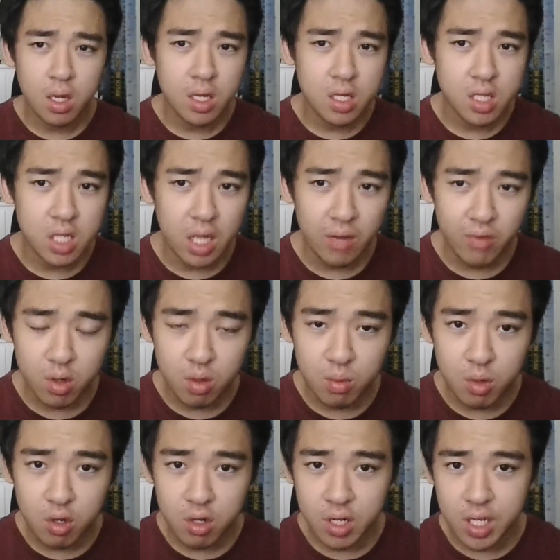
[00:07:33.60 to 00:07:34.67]
7 or
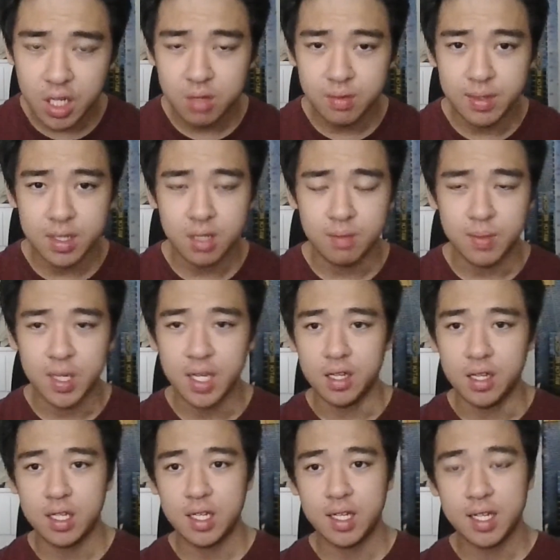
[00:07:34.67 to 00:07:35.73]
more key spheres
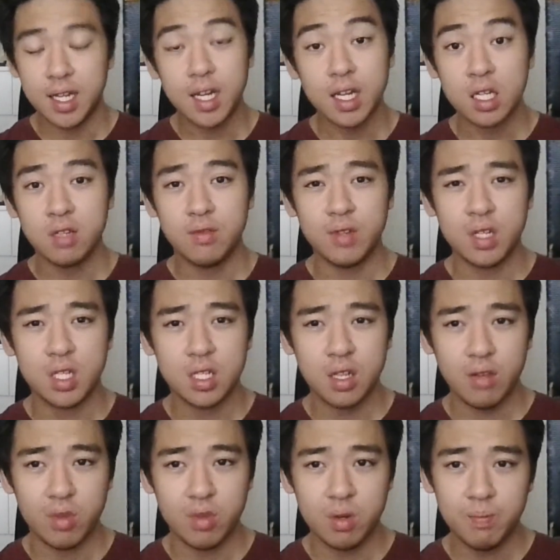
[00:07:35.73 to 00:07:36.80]
obtained, attack
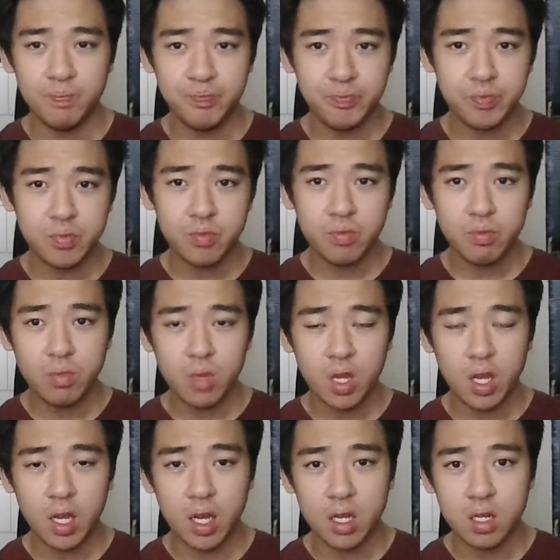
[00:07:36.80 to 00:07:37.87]
77,
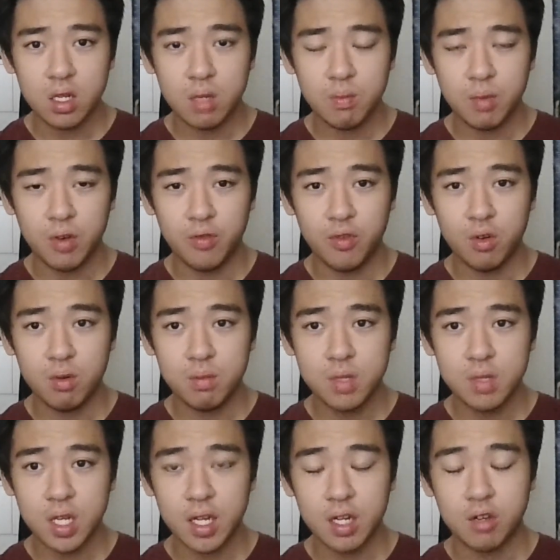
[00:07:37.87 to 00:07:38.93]
and
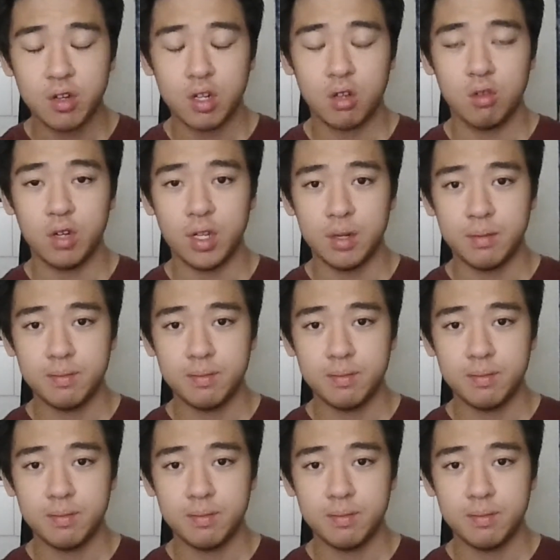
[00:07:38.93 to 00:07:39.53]
performs a critical hit.